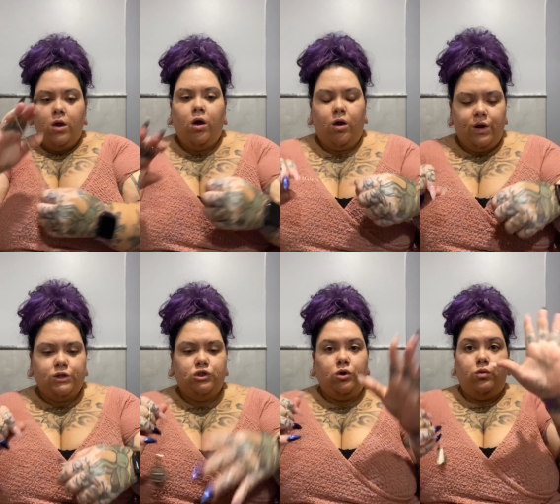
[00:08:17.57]
All right,
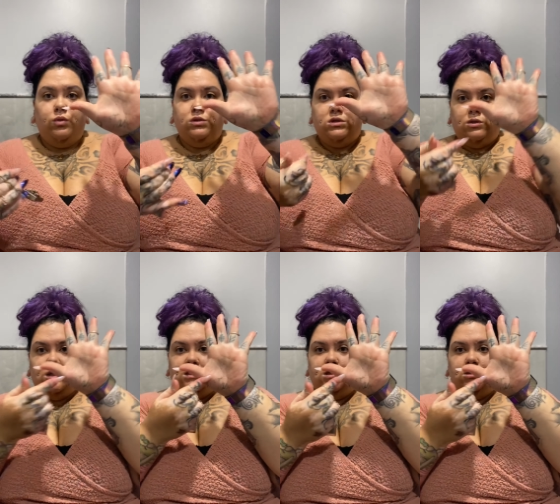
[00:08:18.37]
so
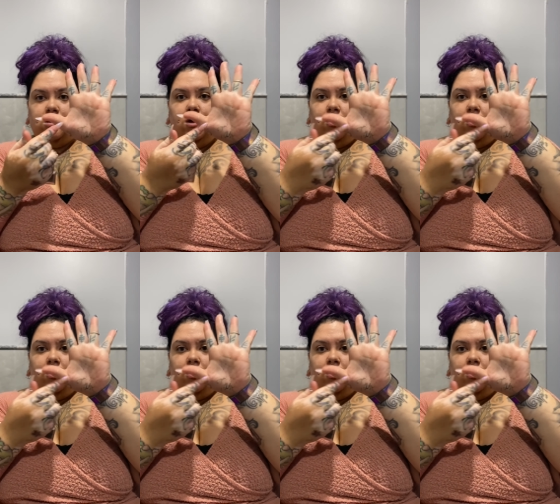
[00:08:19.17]
this is